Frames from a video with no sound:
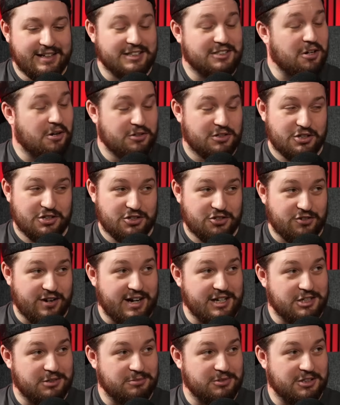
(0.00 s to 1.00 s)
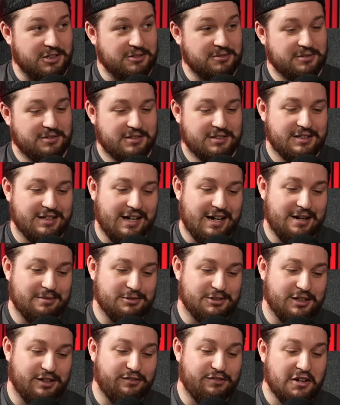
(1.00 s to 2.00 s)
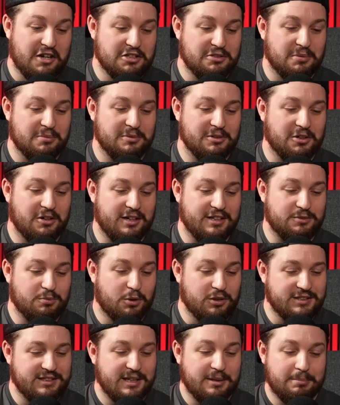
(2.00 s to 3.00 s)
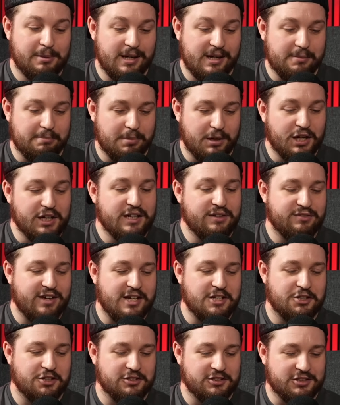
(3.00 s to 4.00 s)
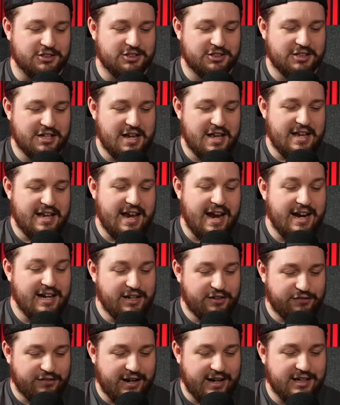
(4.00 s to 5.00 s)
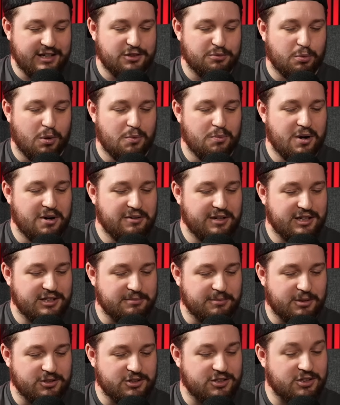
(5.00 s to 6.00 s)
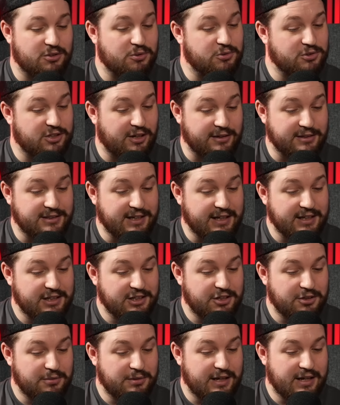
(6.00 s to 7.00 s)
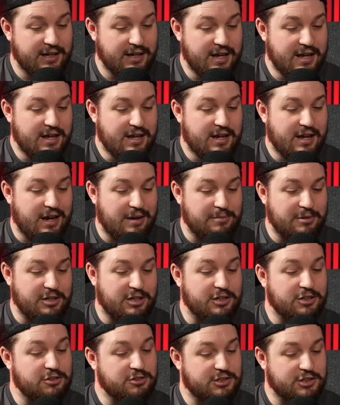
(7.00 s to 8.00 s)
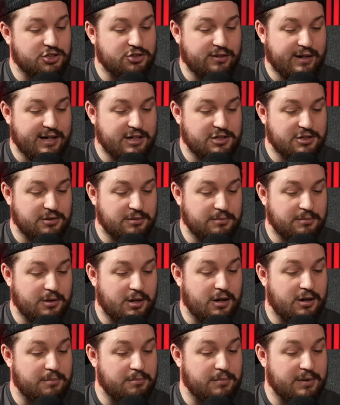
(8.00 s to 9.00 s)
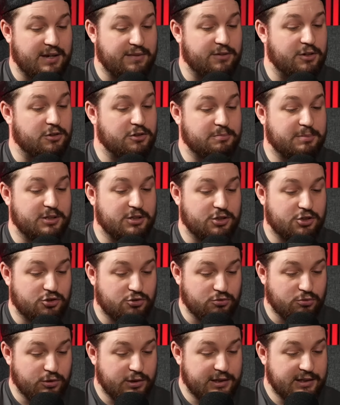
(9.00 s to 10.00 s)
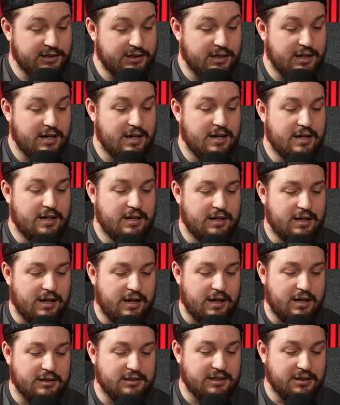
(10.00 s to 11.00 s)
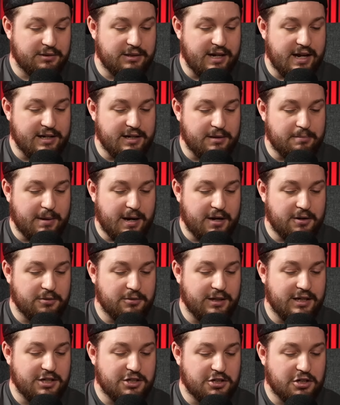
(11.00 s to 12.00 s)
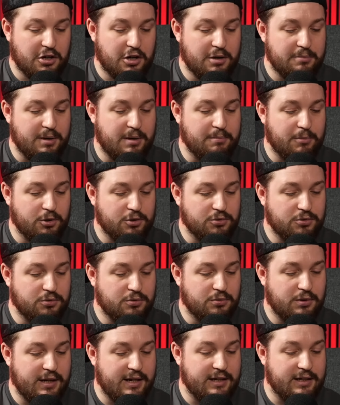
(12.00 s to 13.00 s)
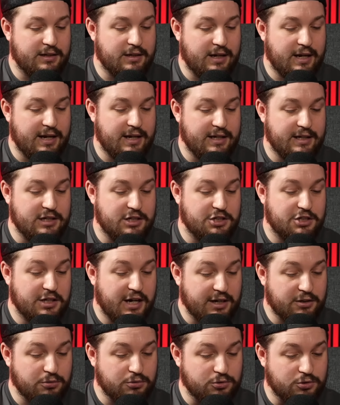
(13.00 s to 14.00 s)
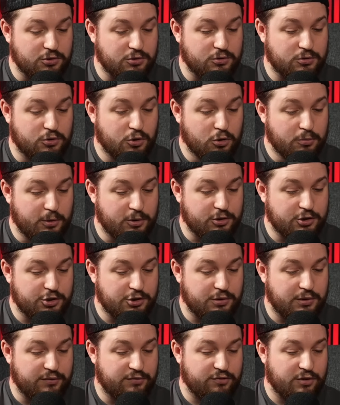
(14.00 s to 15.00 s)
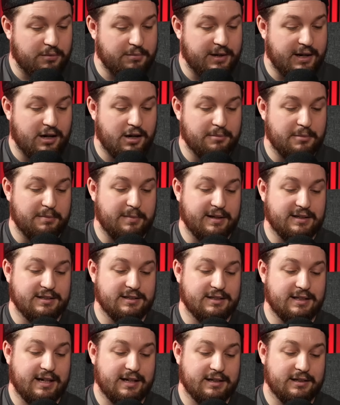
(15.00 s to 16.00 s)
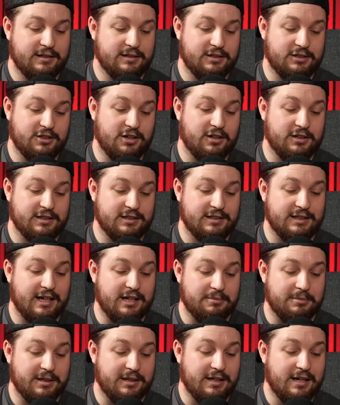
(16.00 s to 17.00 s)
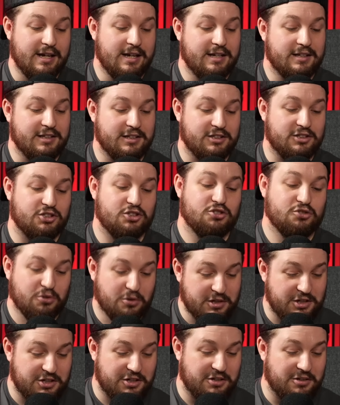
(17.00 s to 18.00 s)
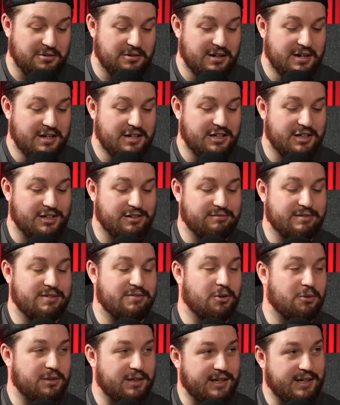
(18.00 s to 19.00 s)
Let's go into stratagems though. So the first one we got is 1 CP, Bloody Vengeance. Any phase, 1 World Eaters monster or Titanic unit. You can use this stratagem even though it's been destroyed. Until the end of the battle, each time a model in a Jackals or Goremongers unit from that army makes an attack that targets the enemy that destroyed you, you can reroll the